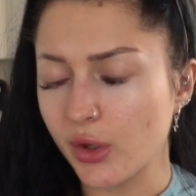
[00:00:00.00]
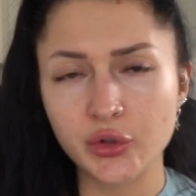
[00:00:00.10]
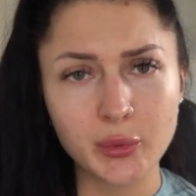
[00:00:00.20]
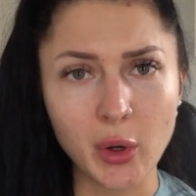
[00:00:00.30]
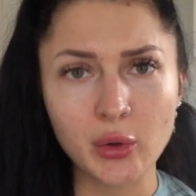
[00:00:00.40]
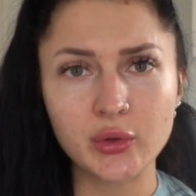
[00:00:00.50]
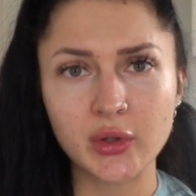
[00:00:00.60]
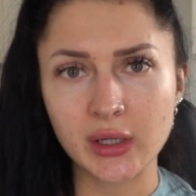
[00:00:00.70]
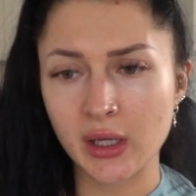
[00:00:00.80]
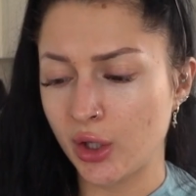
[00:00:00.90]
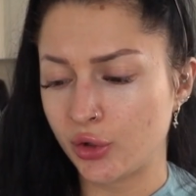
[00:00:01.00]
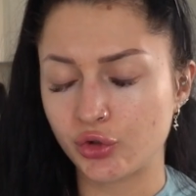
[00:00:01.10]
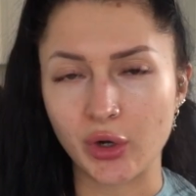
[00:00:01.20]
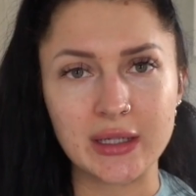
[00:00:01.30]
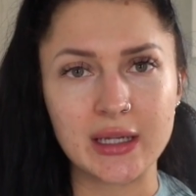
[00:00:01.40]
to posing,
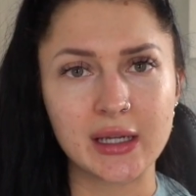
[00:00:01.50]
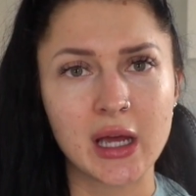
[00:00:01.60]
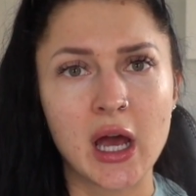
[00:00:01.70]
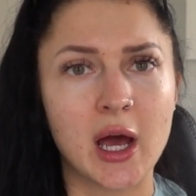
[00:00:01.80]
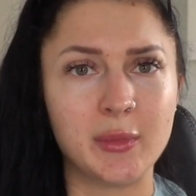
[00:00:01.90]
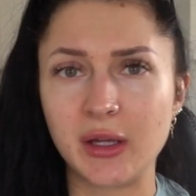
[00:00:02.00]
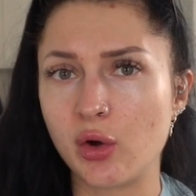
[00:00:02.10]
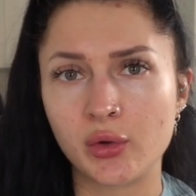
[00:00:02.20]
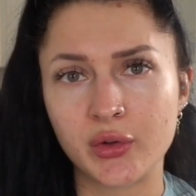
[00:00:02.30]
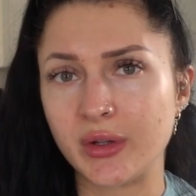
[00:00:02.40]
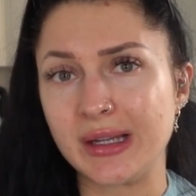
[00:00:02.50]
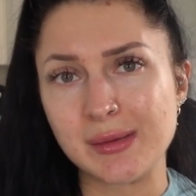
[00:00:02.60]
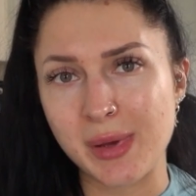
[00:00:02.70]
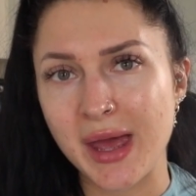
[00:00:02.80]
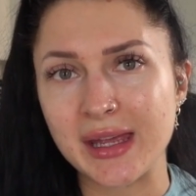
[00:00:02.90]
training, and being constantly
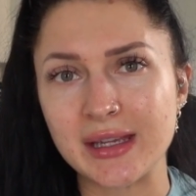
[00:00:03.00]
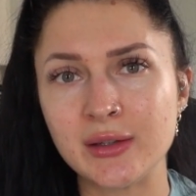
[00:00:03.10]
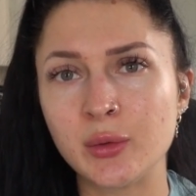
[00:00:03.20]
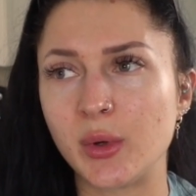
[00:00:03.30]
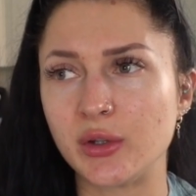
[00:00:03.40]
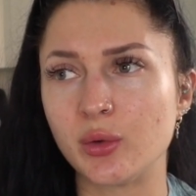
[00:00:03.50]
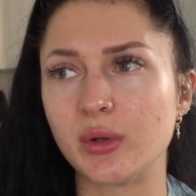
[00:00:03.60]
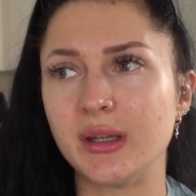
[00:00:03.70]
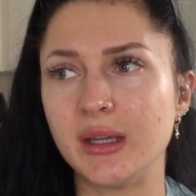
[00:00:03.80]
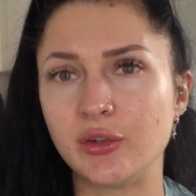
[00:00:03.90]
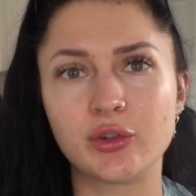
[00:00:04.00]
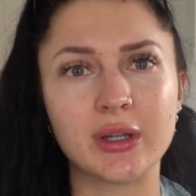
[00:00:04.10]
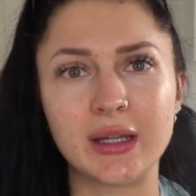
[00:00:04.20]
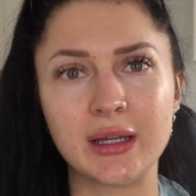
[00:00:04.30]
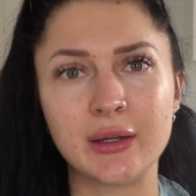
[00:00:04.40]
in pain when you're
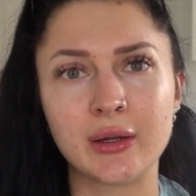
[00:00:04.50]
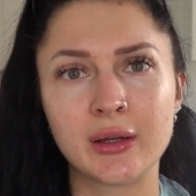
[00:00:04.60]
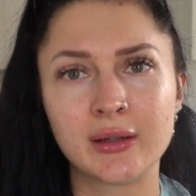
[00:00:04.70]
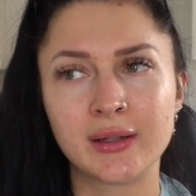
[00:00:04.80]
literally